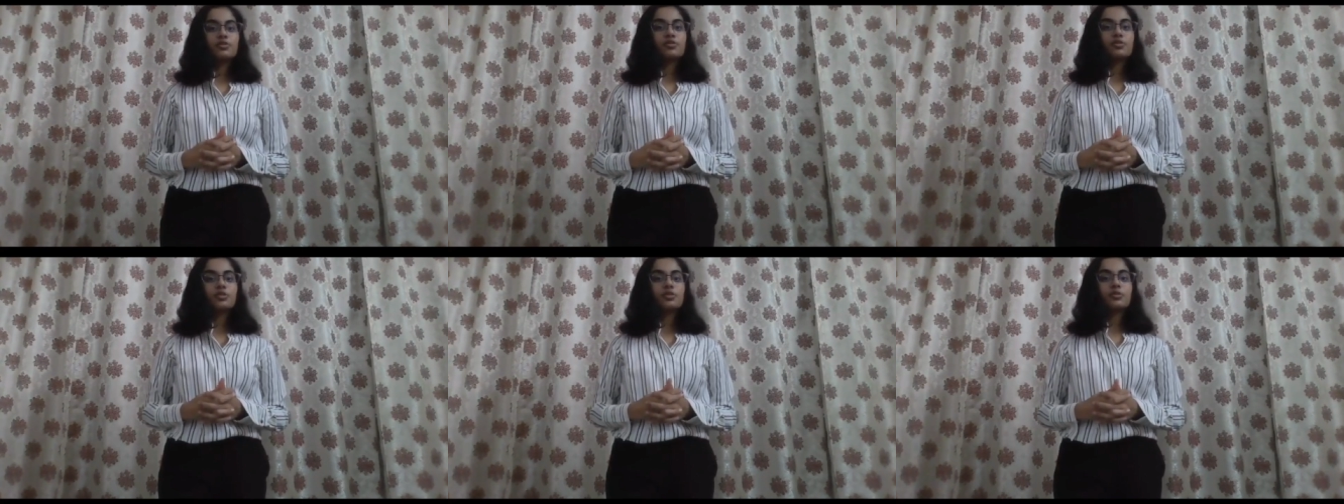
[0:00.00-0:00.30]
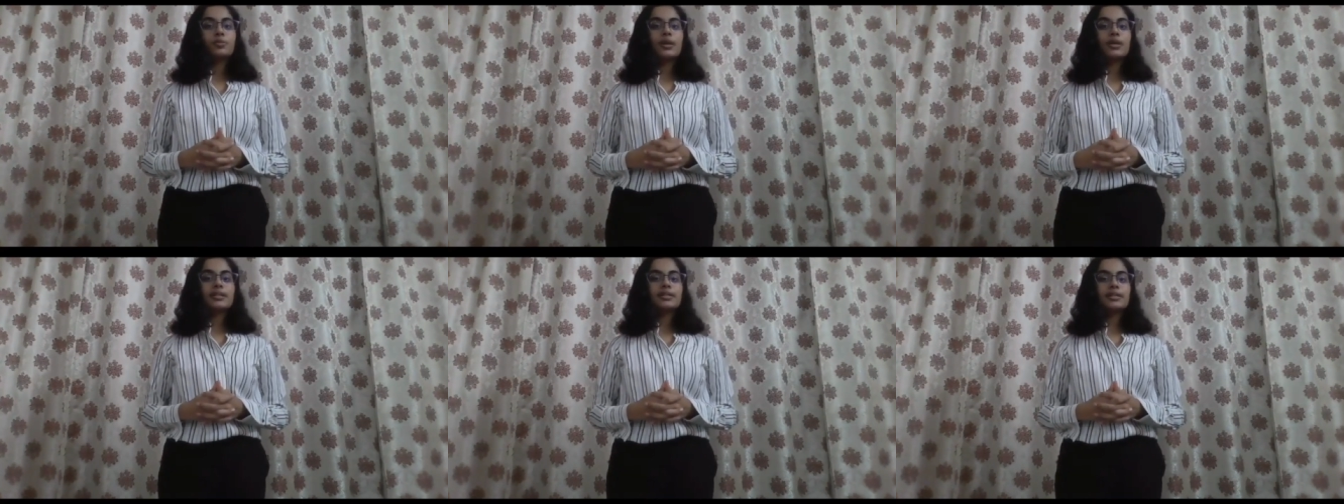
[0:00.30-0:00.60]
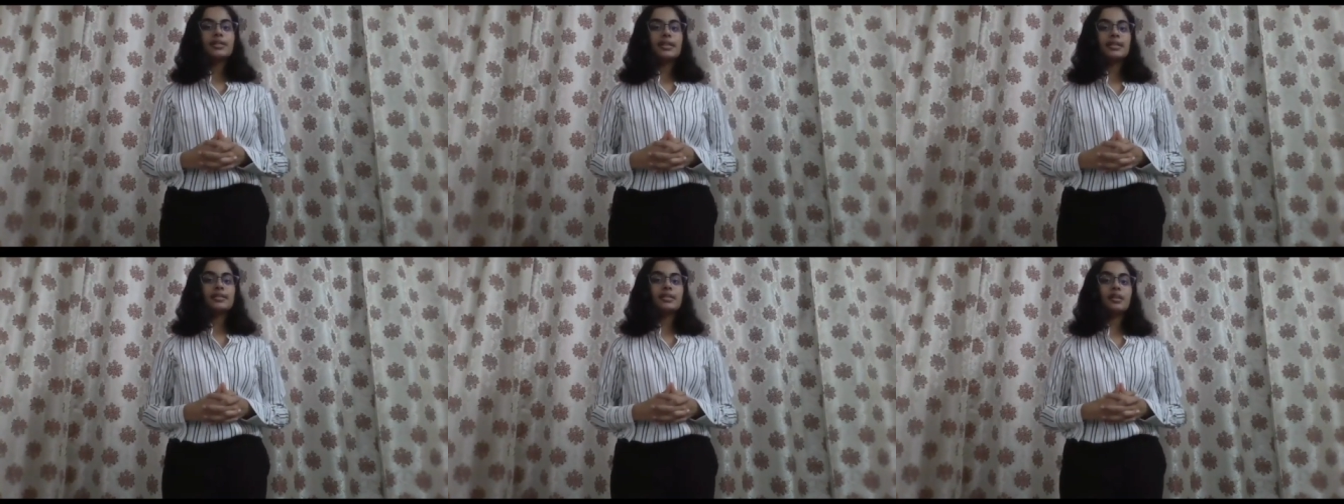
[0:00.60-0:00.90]
one's needs
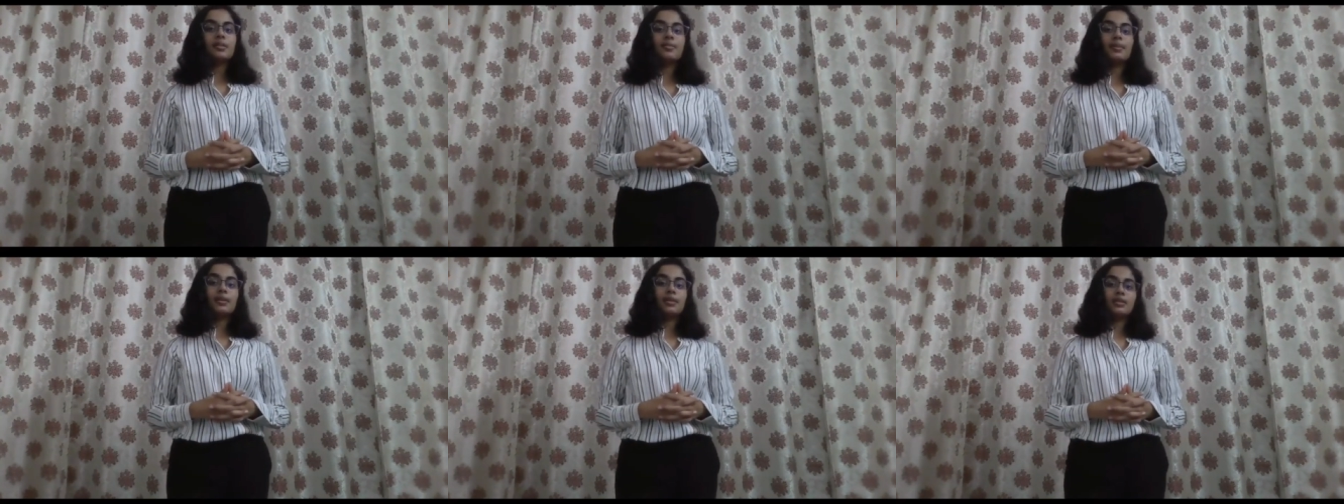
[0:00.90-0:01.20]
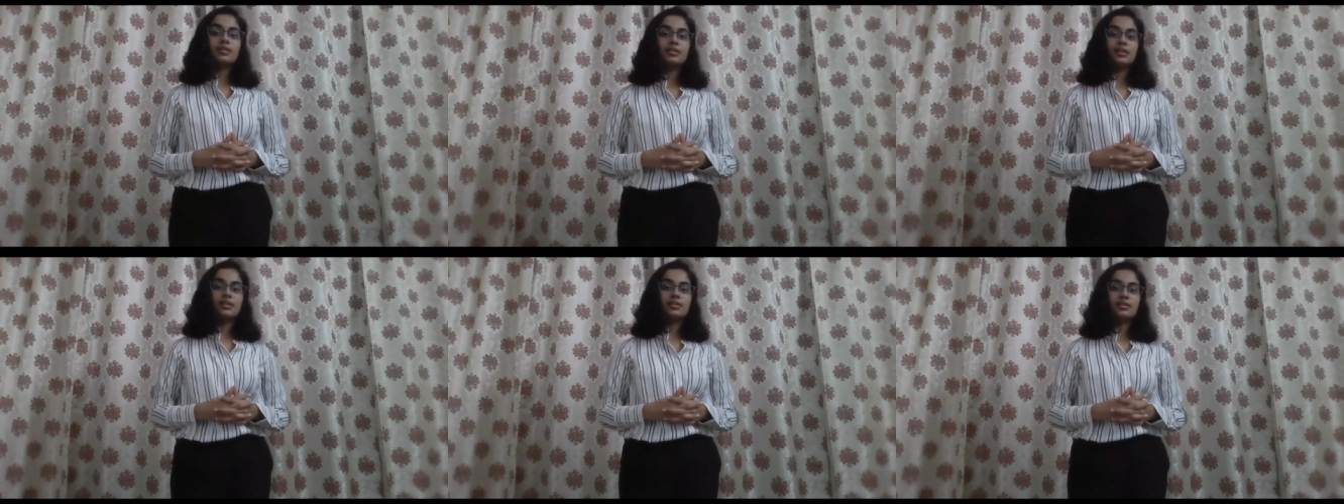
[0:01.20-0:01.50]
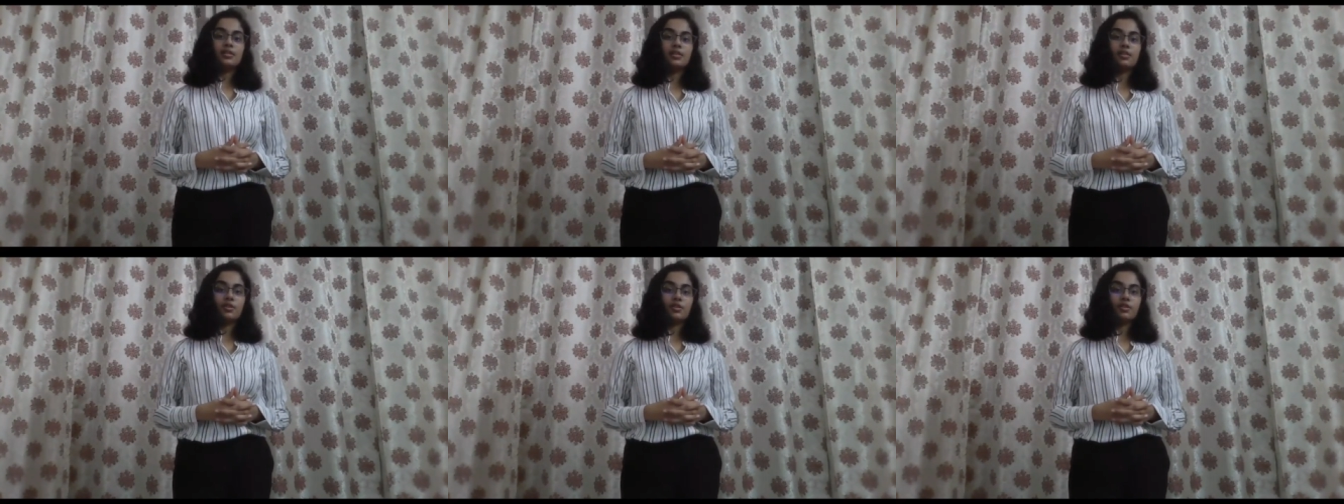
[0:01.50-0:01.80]
and abilities in
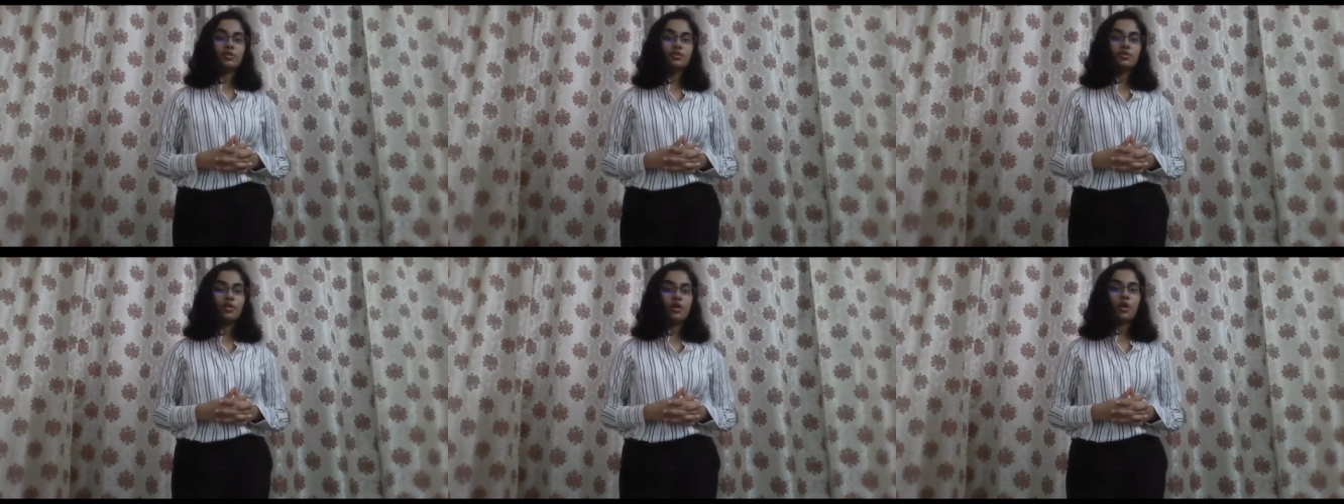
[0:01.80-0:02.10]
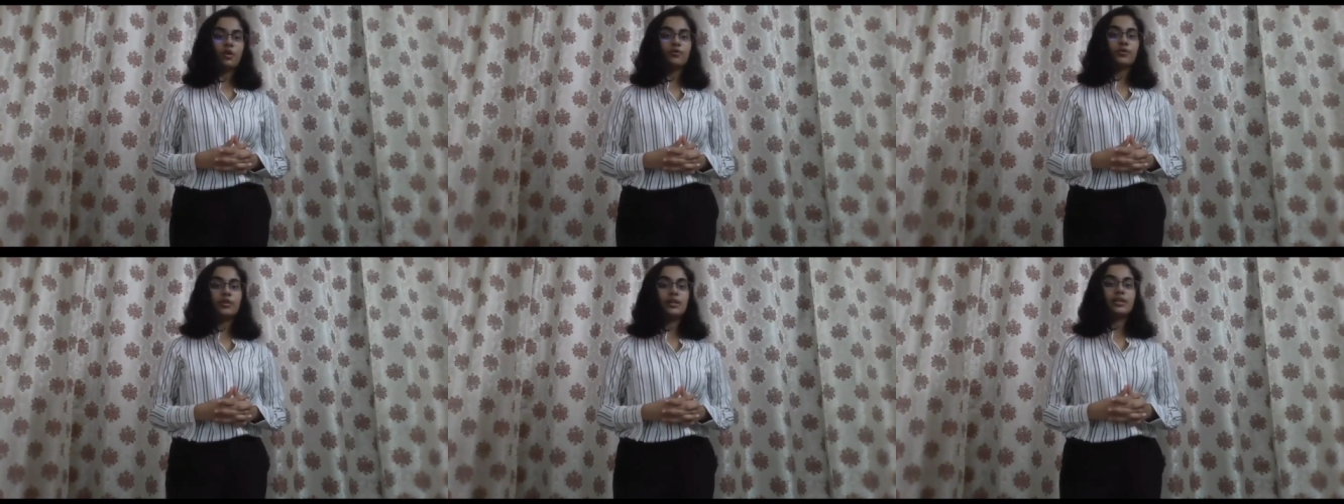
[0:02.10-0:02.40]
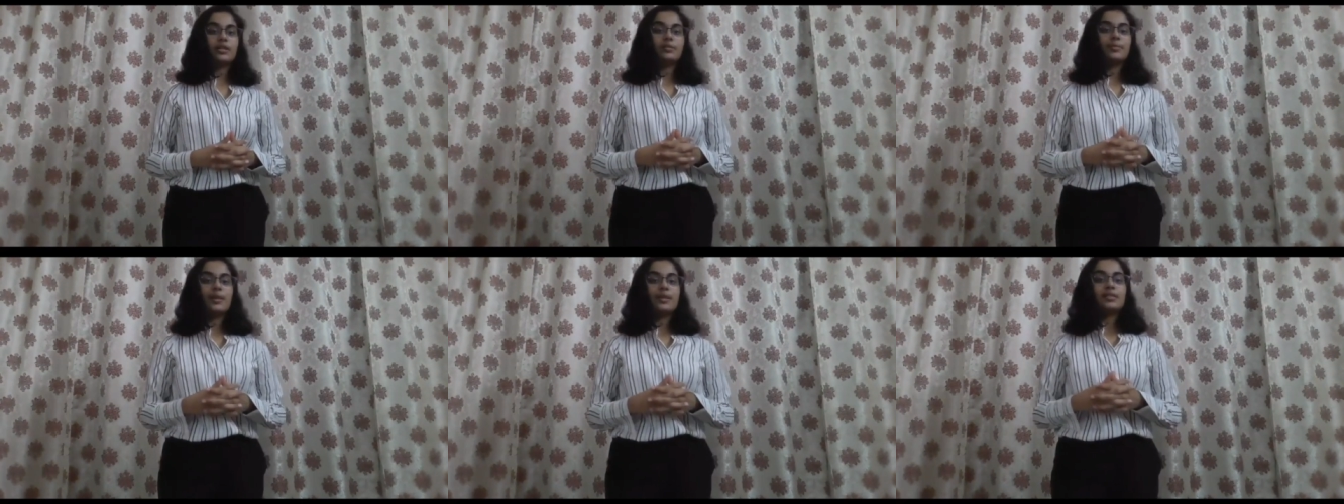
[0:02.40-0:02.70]
order to offer its
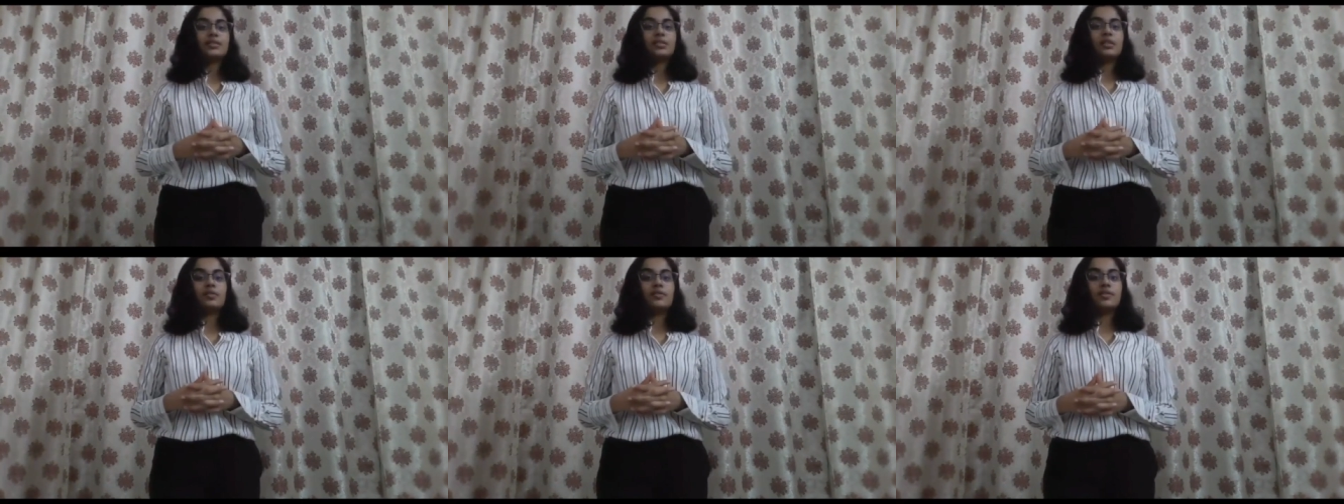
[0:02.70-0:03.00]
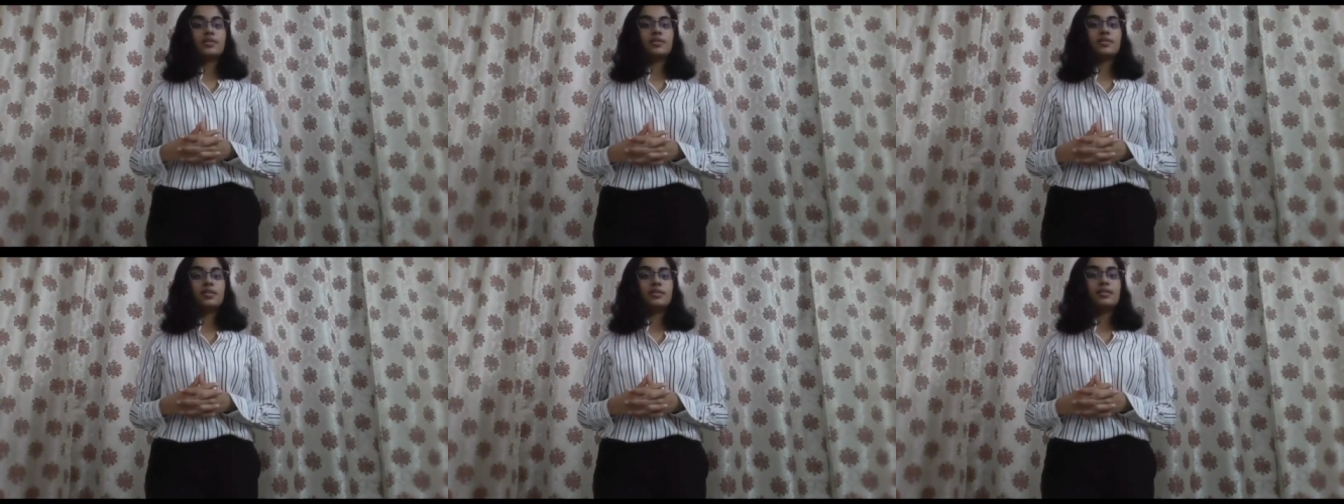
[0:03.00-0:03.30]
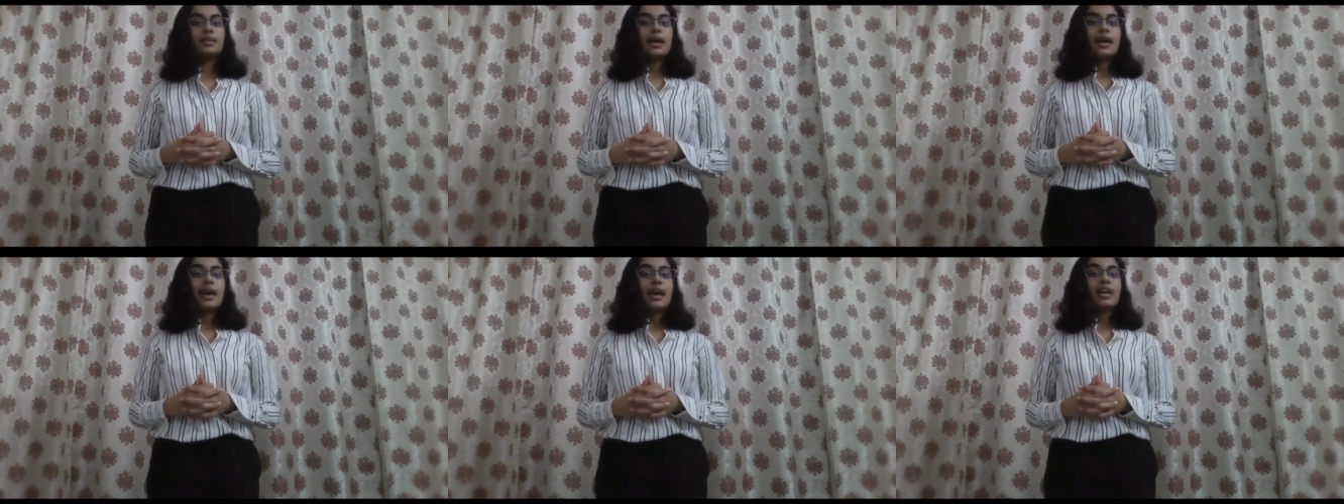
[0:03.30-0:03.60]
best services
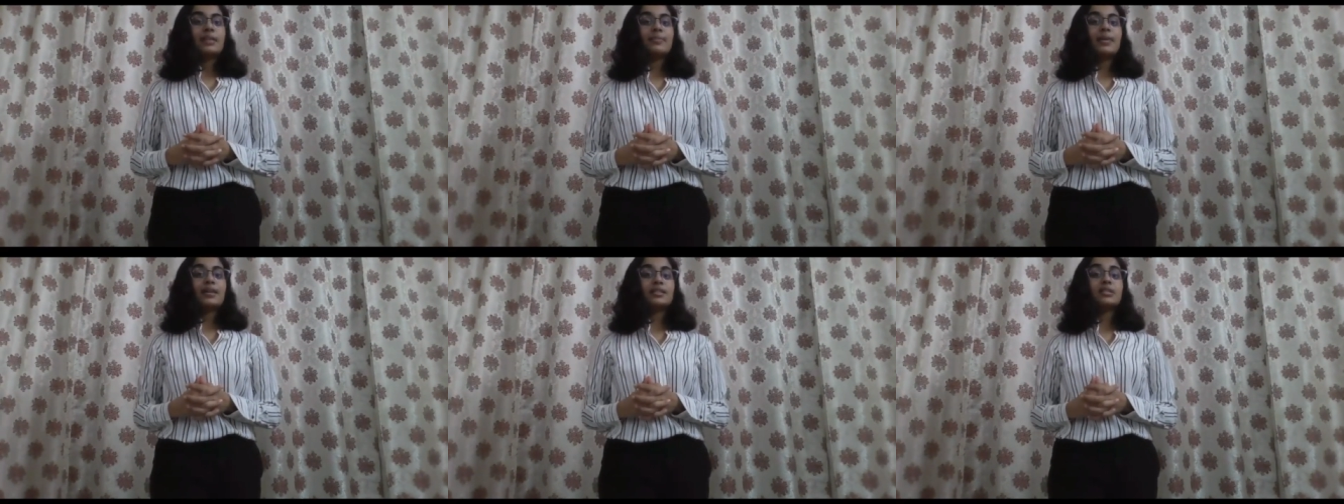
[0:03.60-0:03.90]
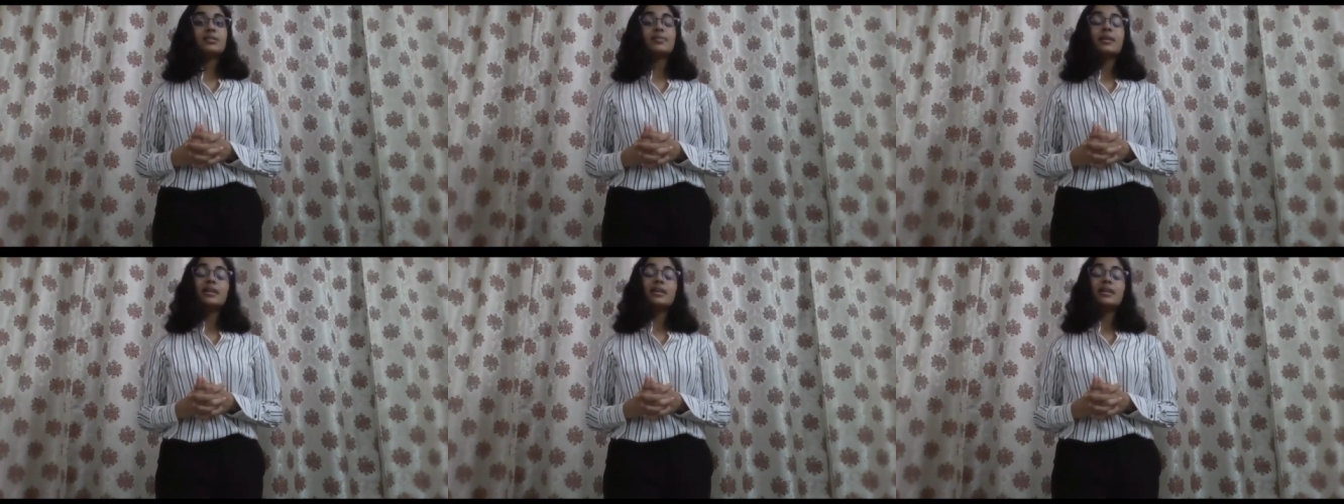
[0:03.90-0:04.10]
and maximize the